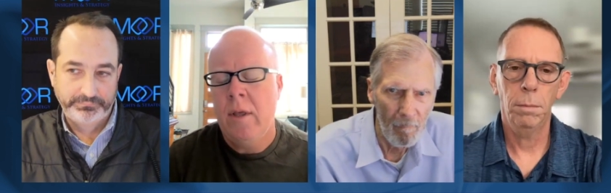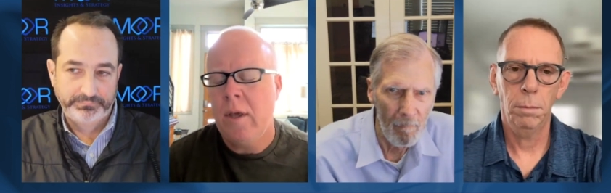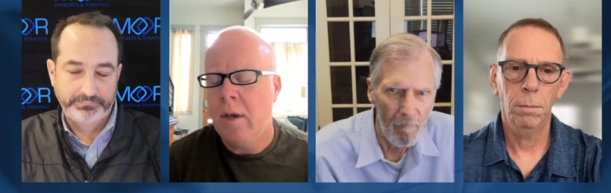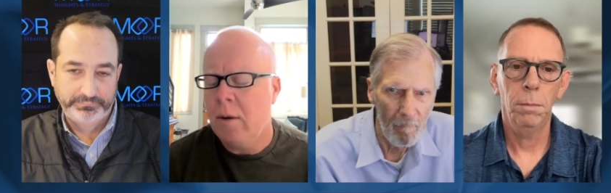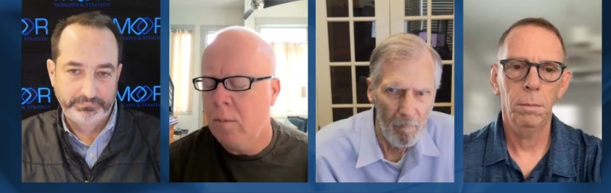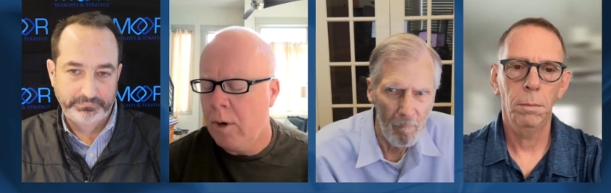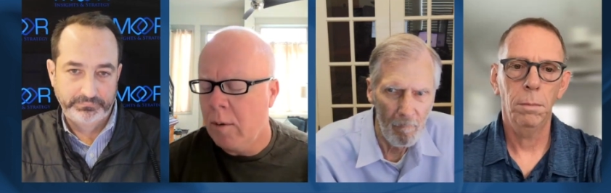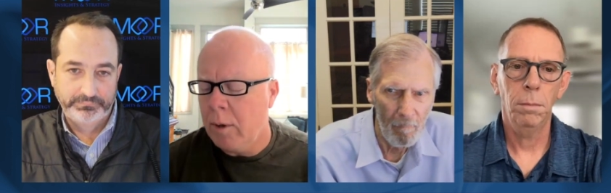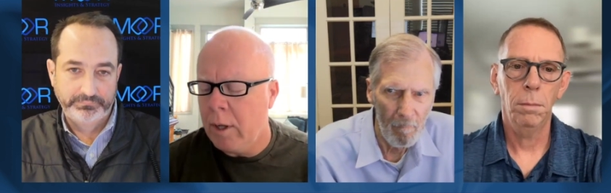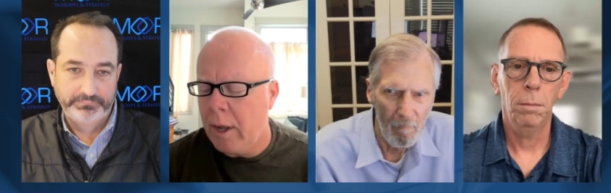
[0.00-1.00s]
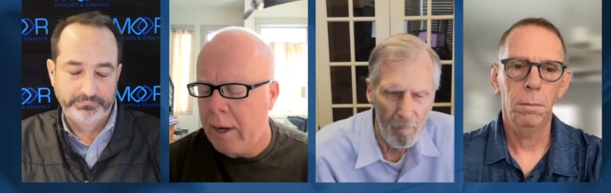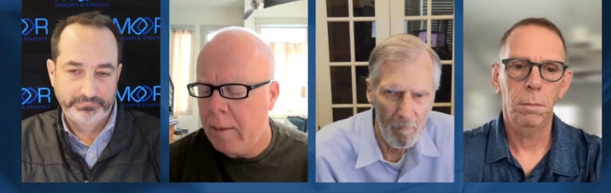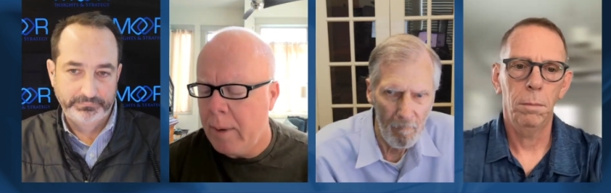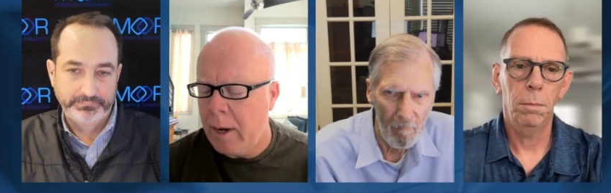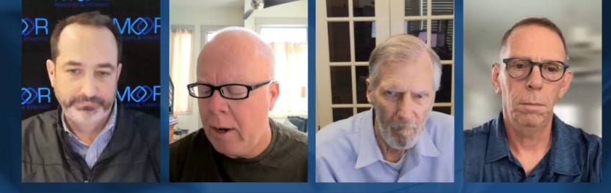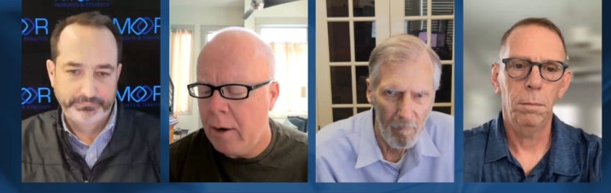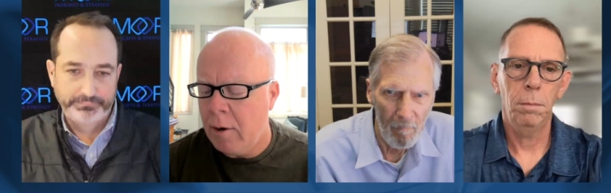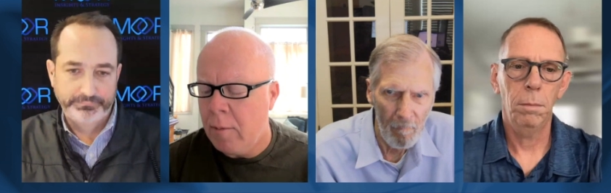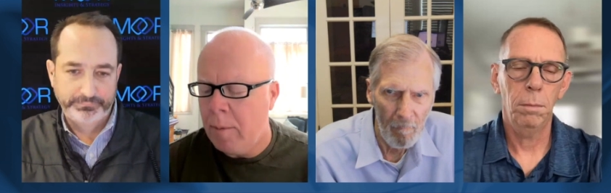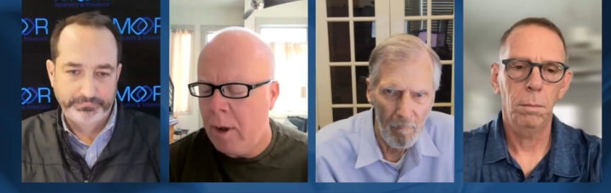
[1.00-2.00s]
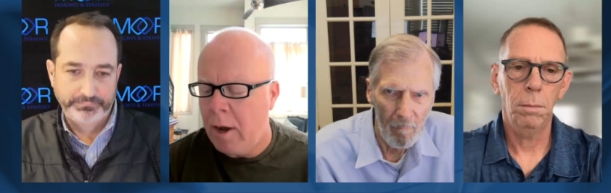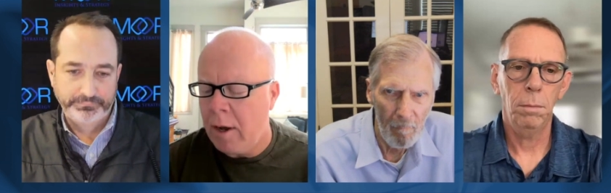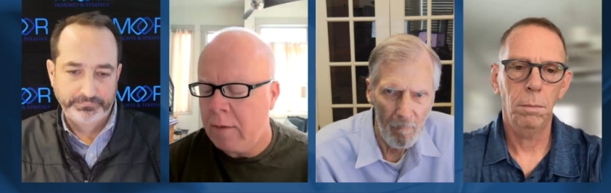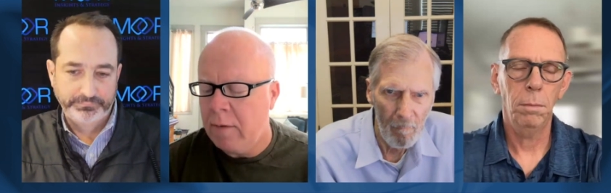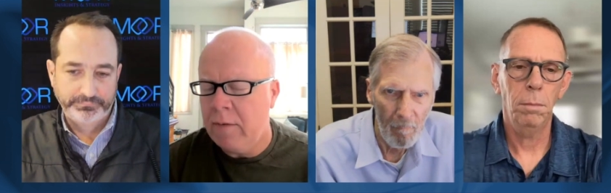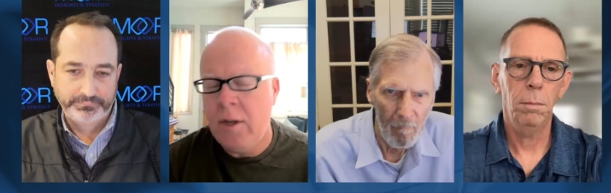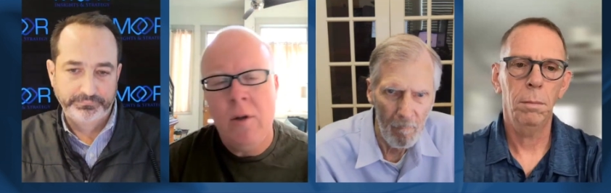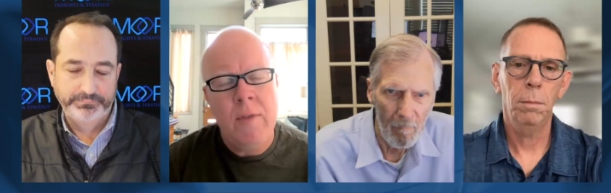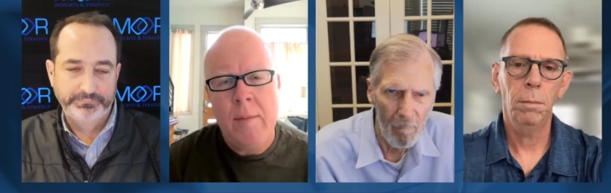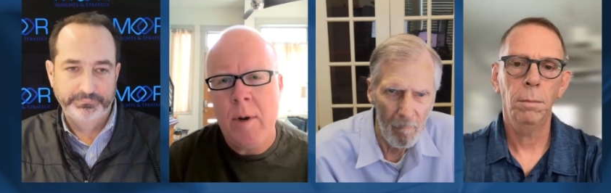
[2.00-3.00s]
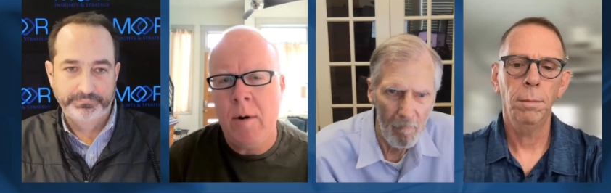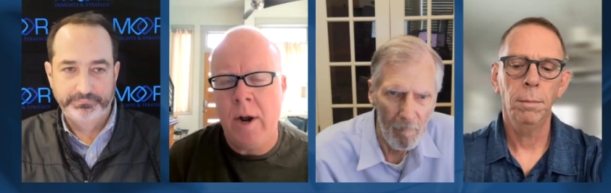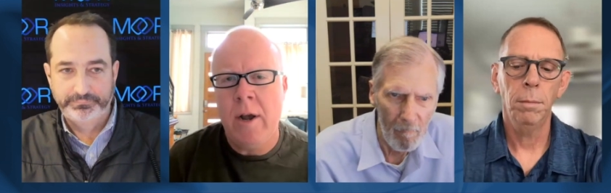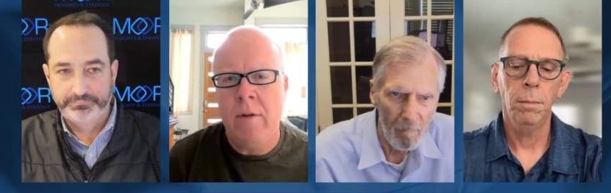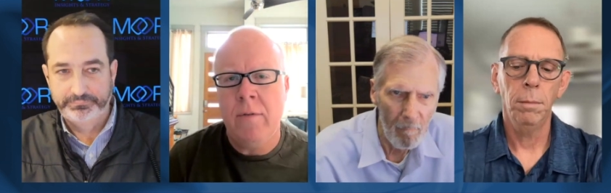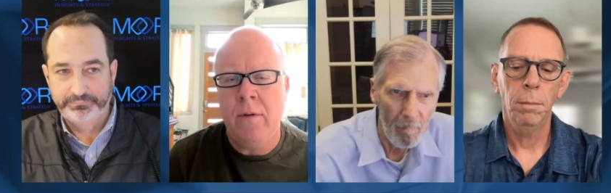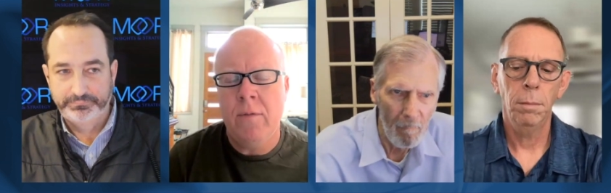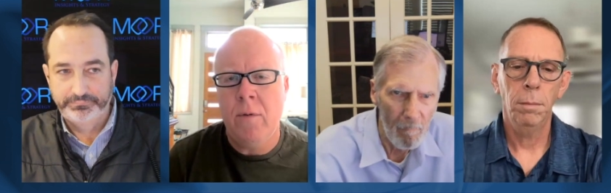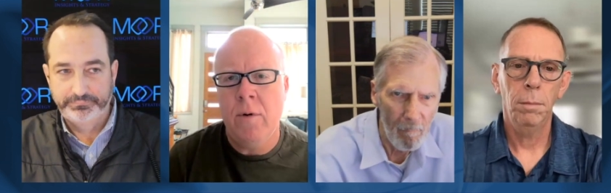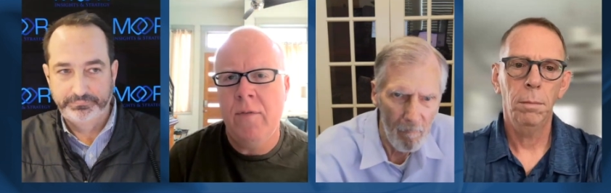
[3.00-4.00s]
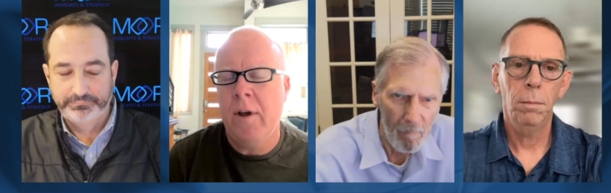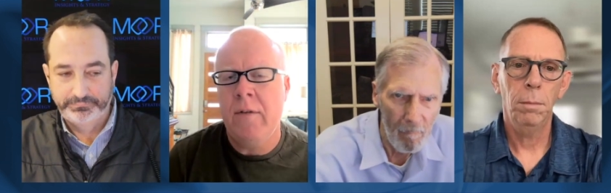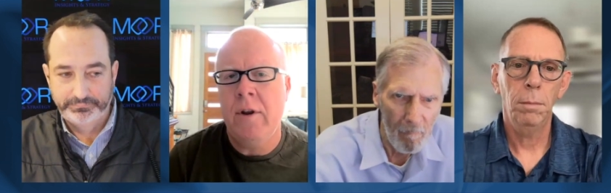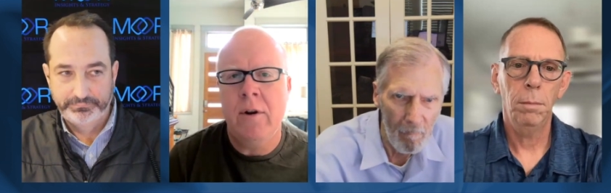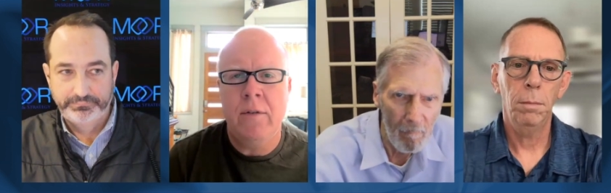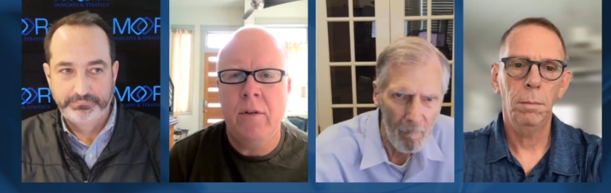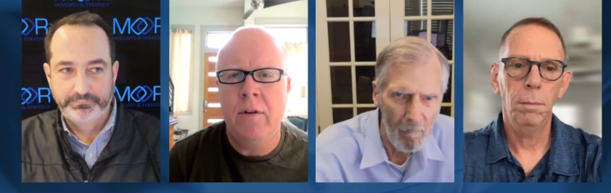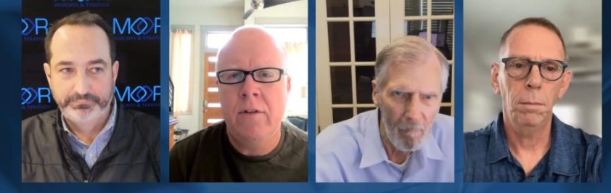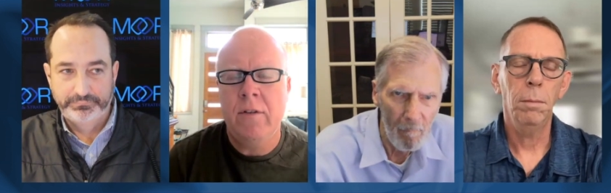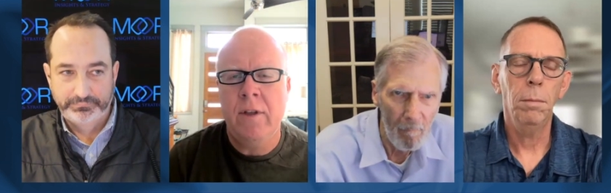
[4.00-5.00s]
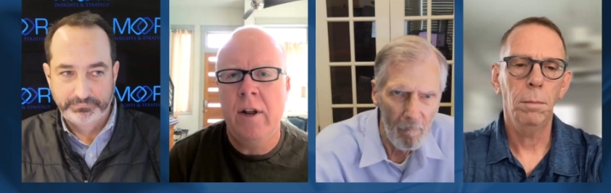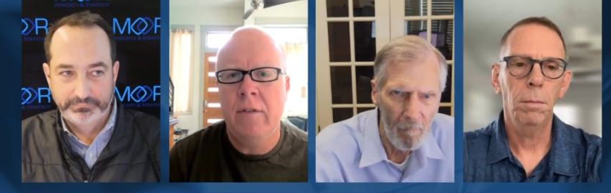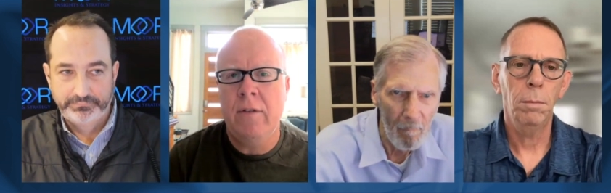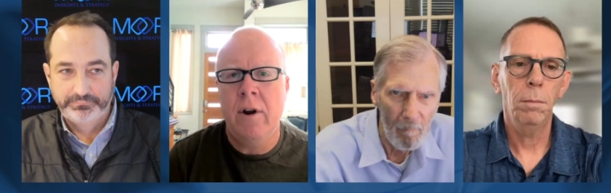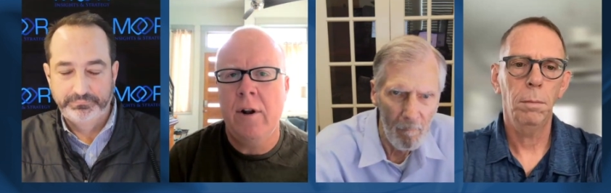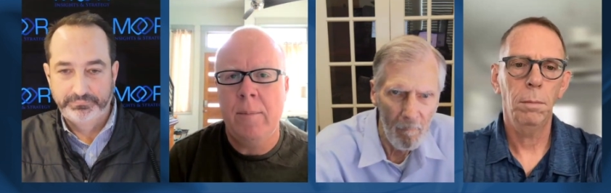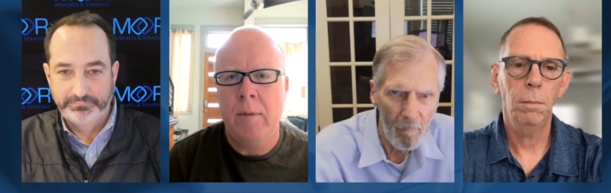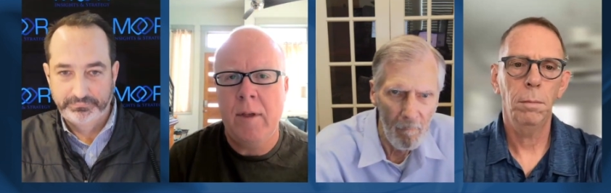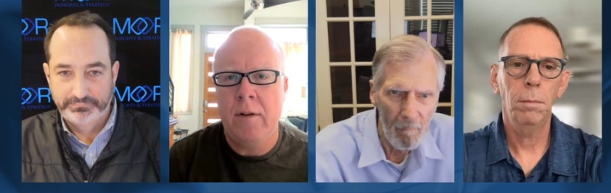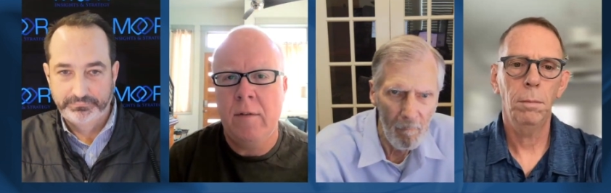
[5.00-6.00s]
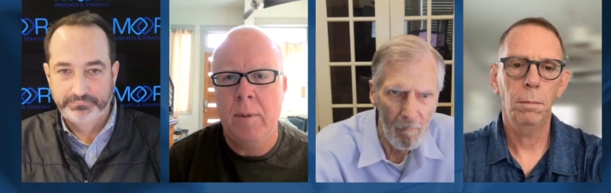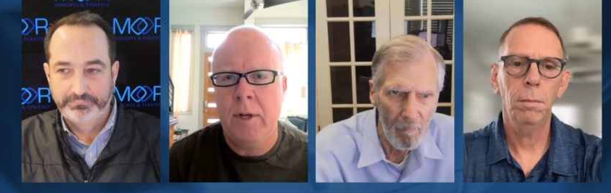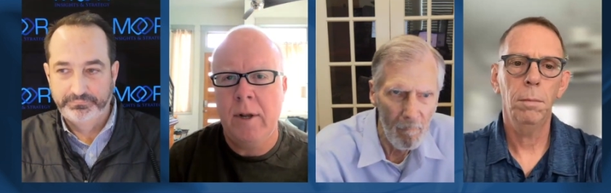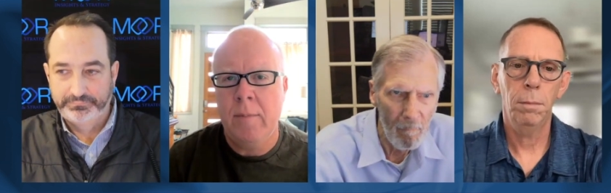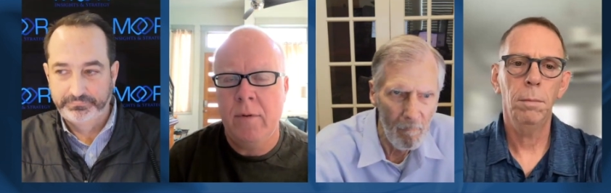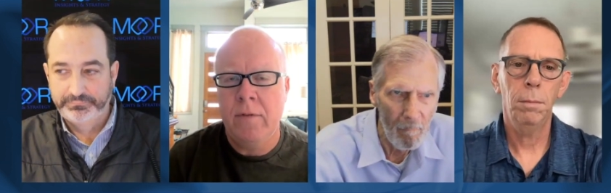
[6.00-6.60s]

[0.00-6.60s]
Speaker 1: And what I really like about Armorblox is, you know, they've been around for four or five years, so they're just not a startup that they just picked up for